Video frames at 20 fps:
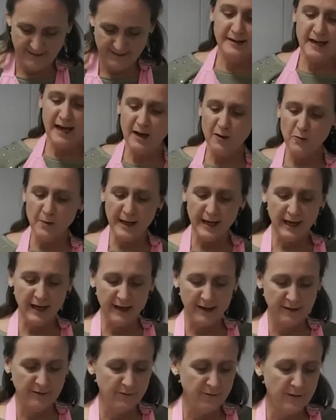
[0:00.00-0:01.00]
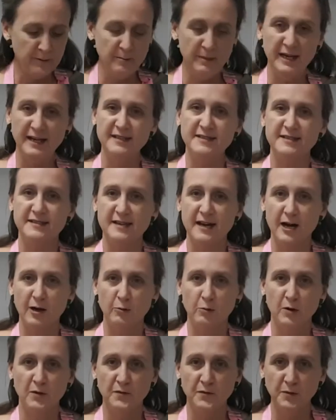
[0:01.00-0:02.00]
Now we have mixed
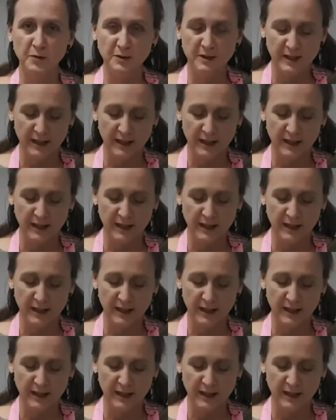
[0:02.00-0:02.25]
our food